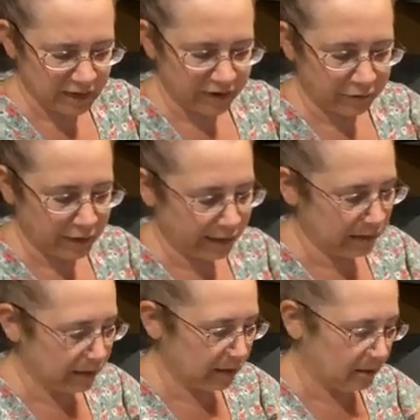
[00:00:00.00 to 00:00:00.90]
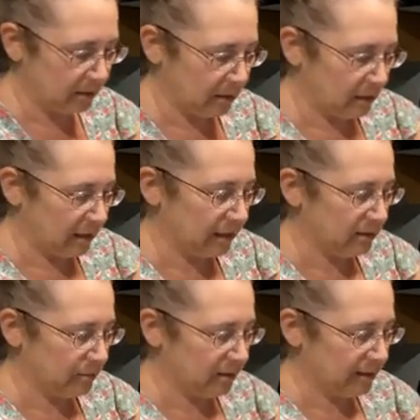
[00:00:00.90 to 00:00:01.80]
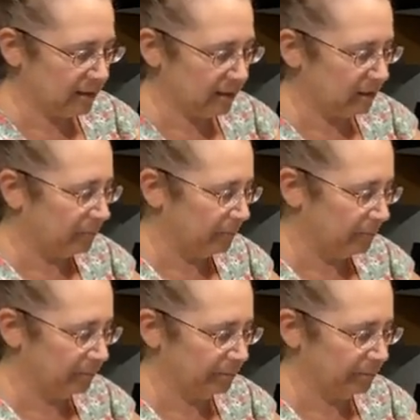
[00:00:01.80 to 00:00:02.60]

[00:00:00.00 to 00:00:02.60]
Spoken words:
did I forget anything? Yes, the plant sale.